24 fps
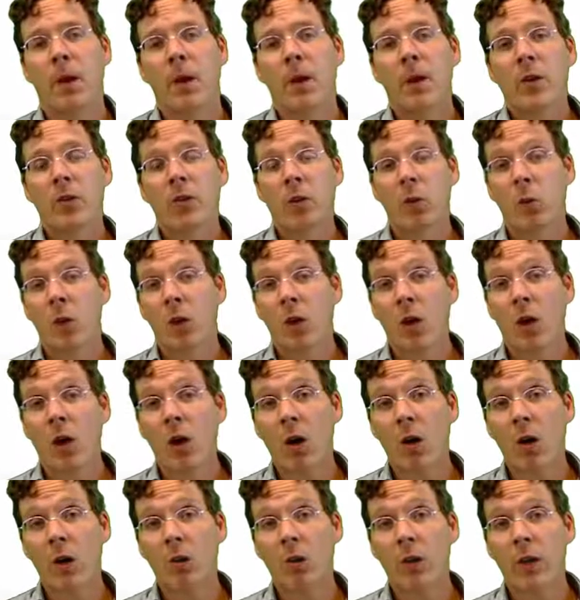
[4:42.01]
So
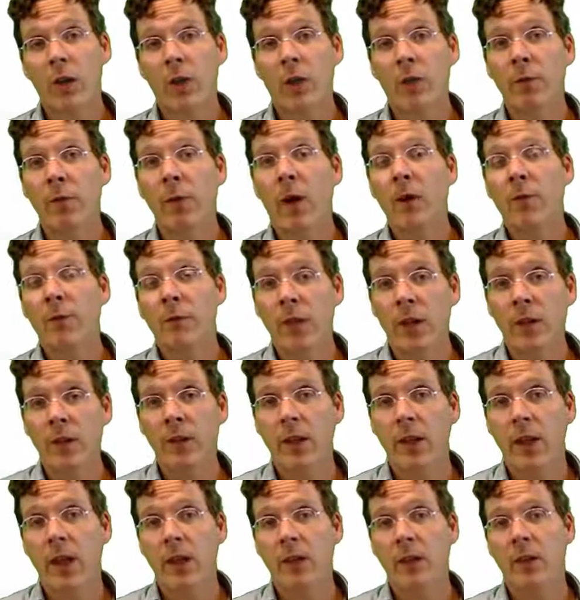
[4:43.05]
recall, if I've done
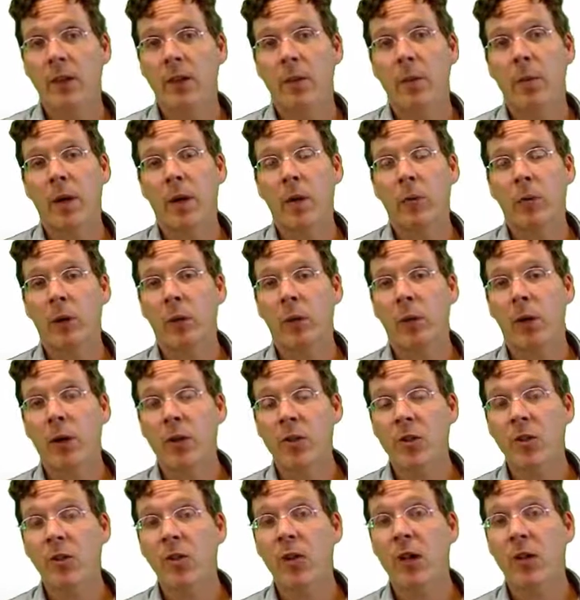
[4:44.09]
that, then my
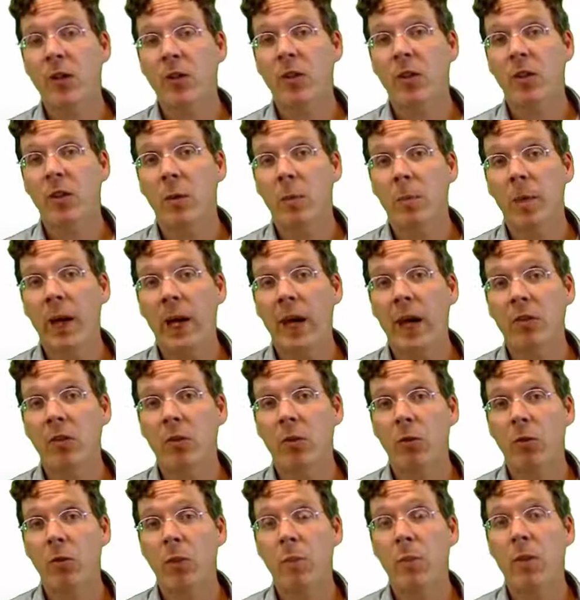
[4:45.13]
regression line is going to pass
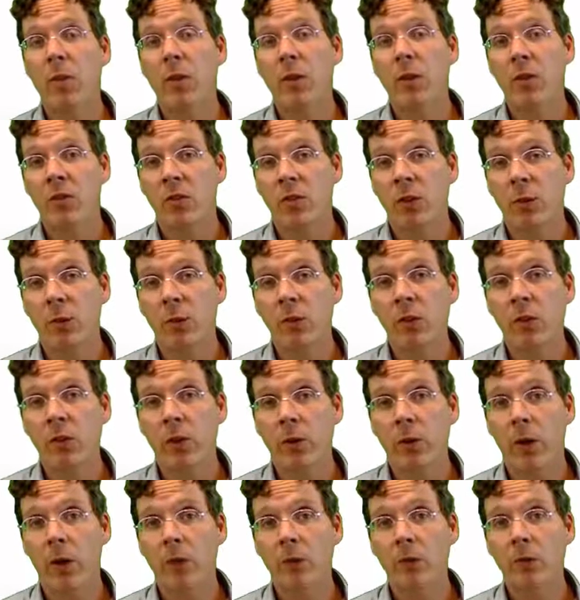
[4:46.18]
through the point 0,
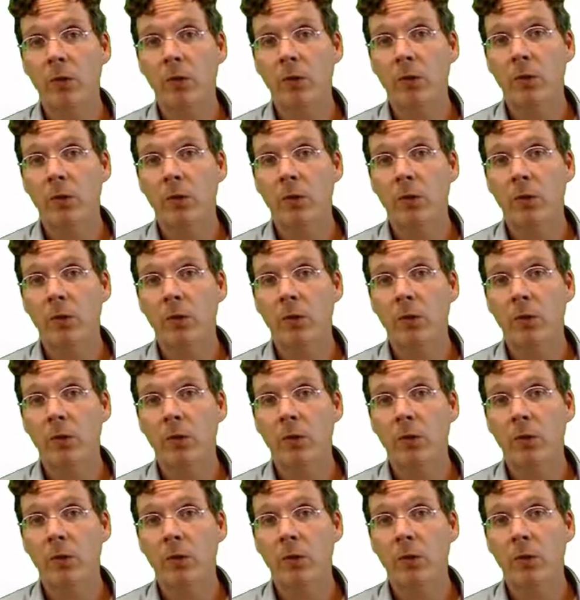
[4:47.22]
0.